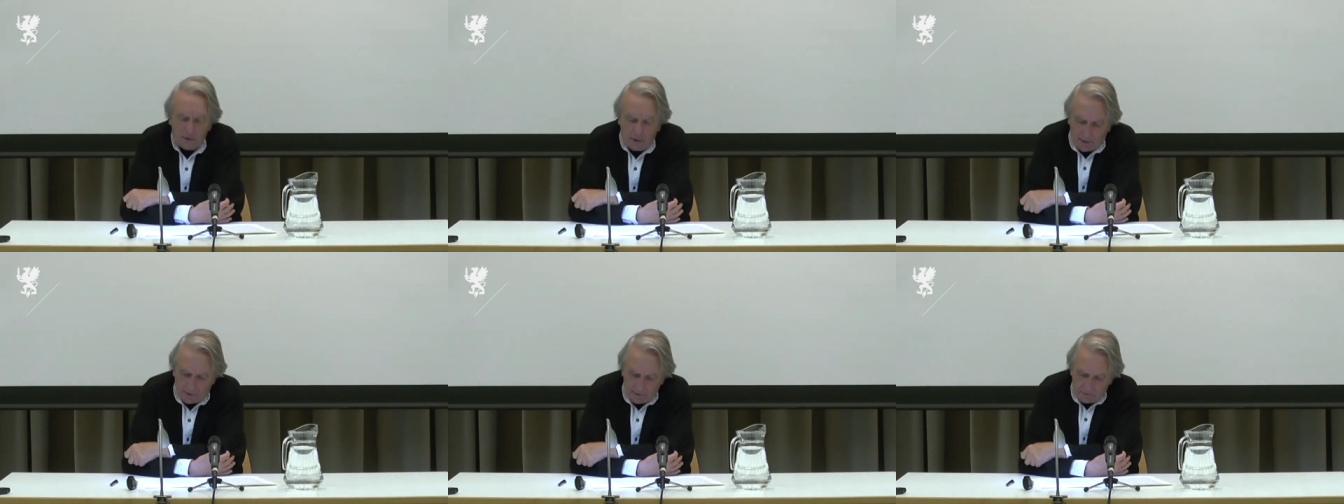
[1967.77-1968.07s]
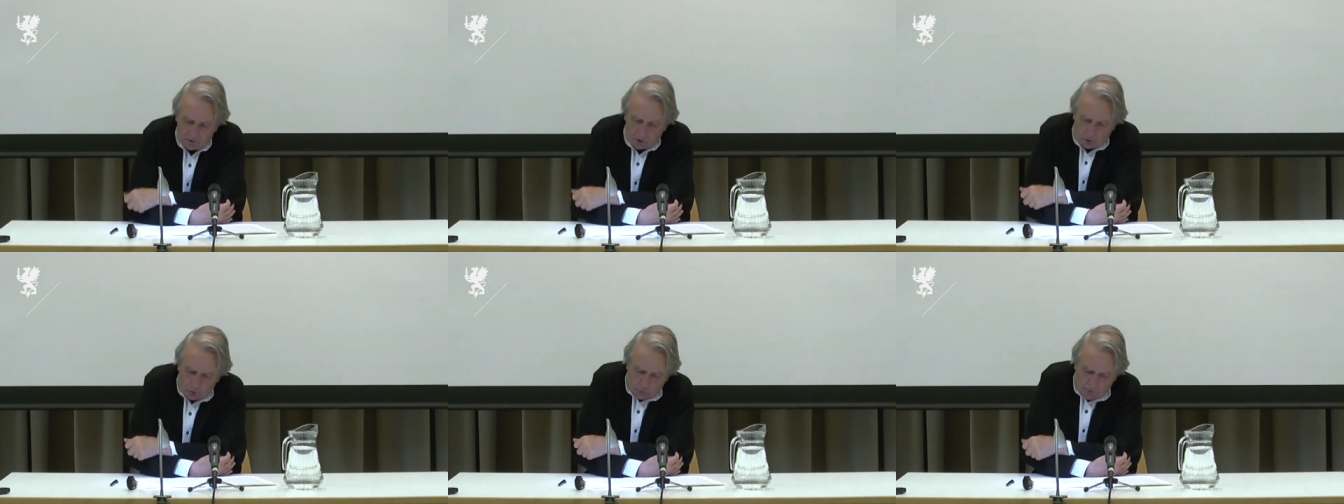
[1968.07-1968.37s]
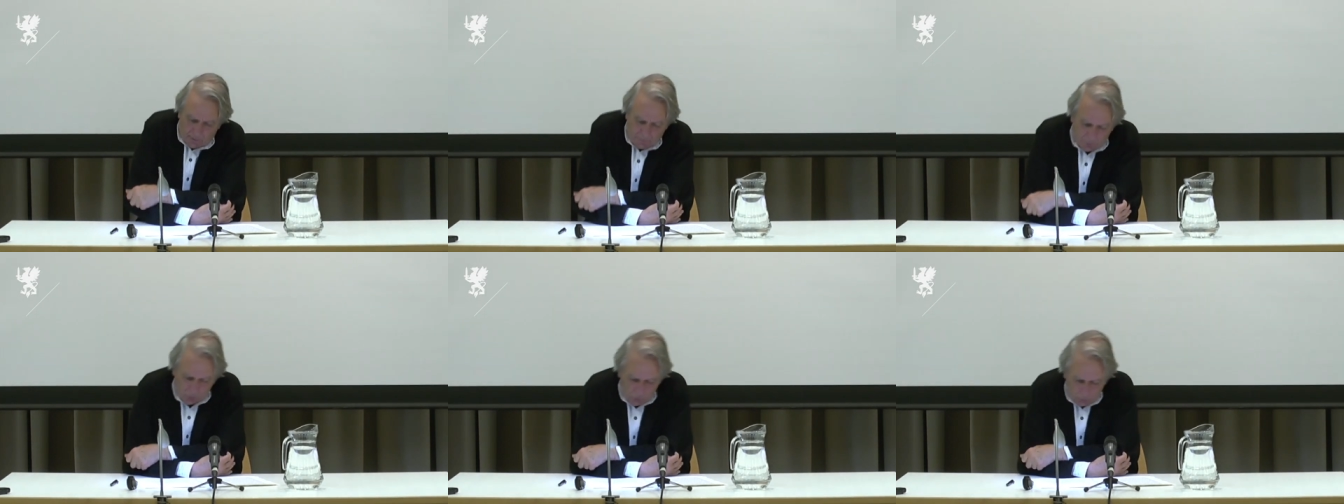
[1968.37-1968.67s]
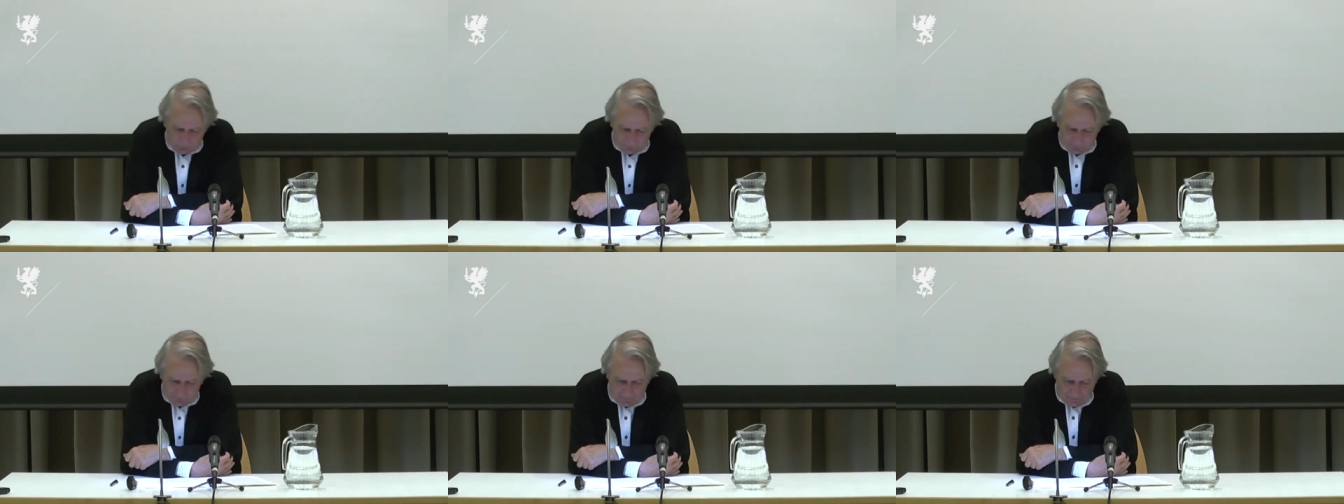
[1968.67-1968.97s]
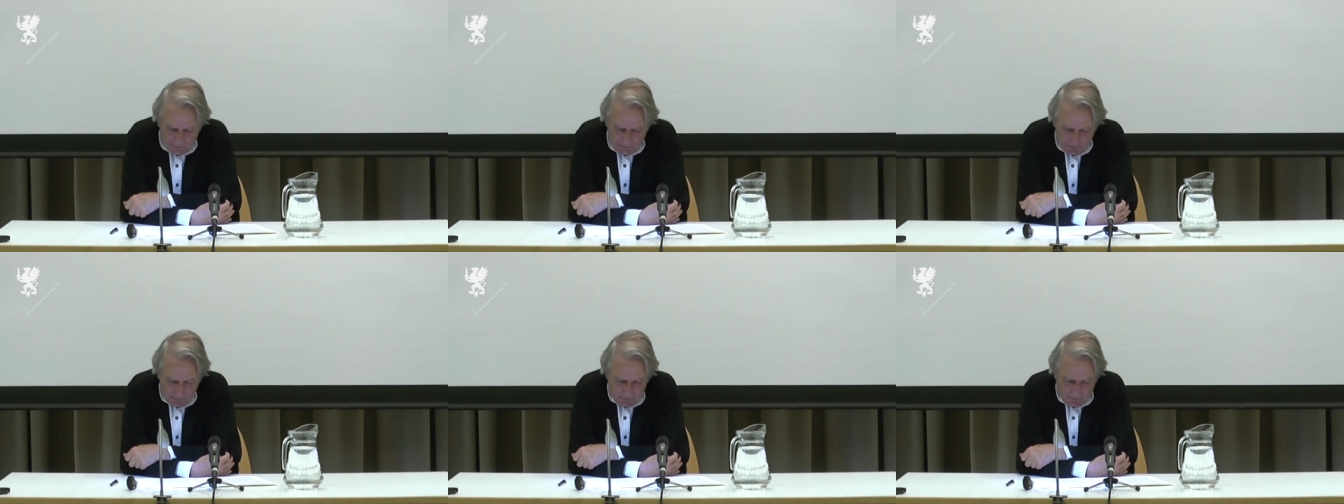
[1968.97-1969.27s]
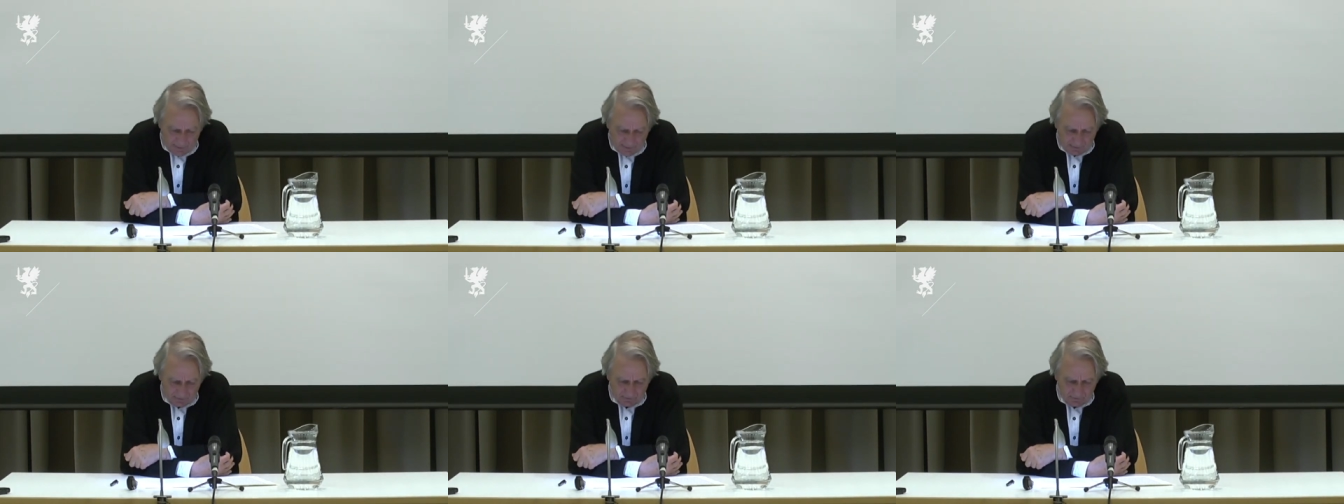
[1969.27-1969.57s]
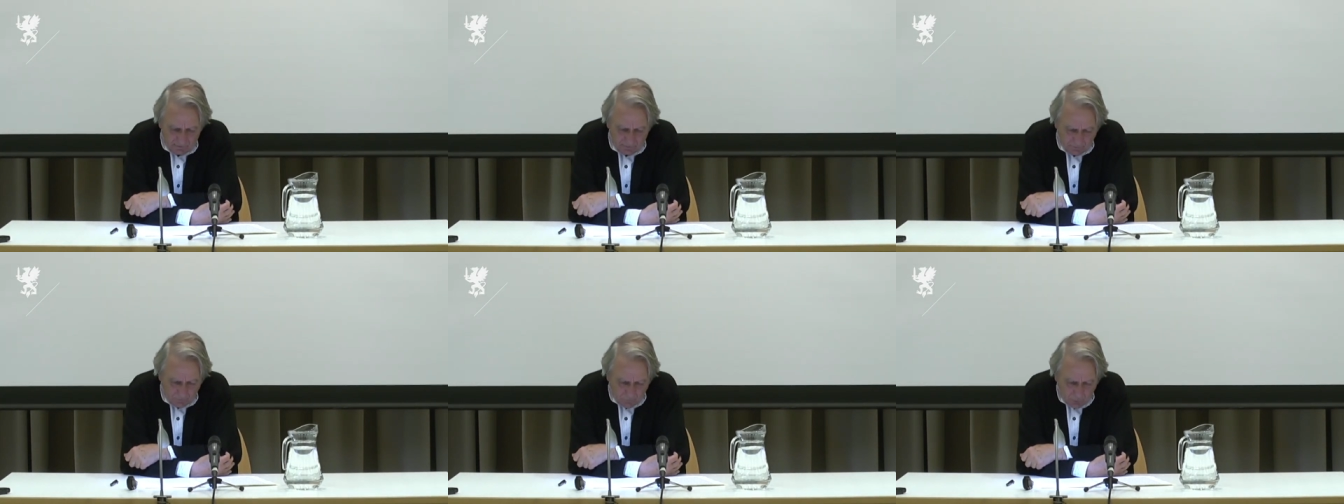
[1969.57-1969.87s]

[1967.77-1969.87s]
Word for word: and repose means,